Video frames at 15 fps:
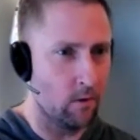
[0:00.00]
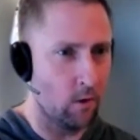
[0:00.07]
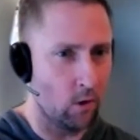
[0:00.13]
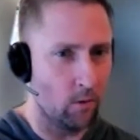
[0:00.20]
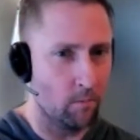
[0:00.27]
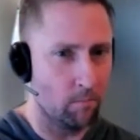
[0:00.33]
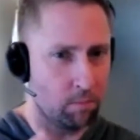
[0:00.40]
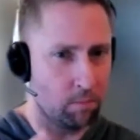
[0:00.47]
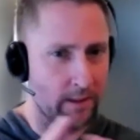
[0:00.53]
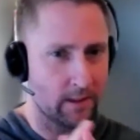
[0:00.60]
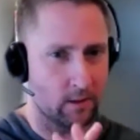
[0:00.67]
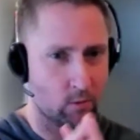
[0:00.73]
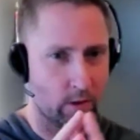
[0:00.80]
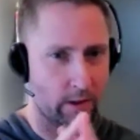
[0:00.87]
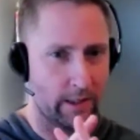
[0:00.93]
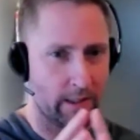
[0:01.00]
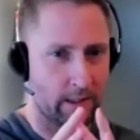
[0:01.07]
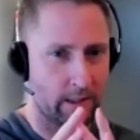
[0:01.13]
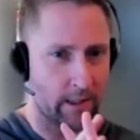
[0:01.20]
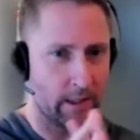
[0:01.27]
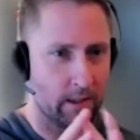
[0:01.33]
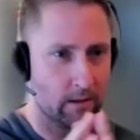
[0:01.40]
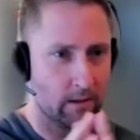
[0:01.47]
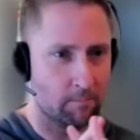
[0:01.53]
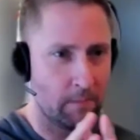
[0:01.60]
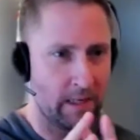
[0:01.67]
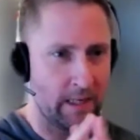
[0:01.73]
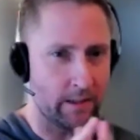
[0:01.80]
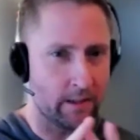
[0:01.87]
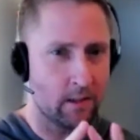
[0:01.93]
or places where they can kind of
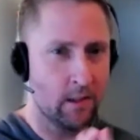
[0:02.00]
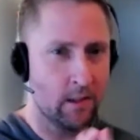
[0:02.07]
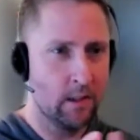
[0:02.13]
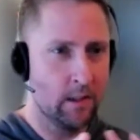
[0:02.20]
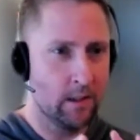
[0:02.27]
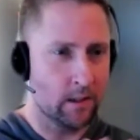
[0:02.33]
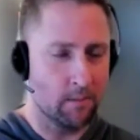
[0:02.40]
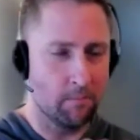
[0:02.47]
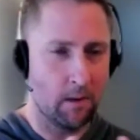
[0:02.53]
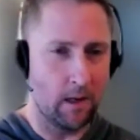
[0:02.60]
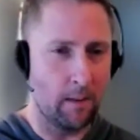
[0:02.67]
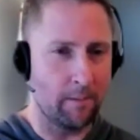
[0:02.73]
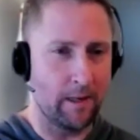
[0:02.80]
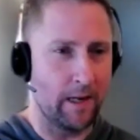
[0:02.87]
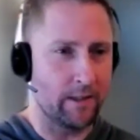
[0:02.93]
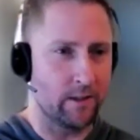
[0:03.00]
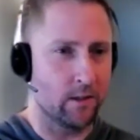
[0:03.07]
meet? I mean,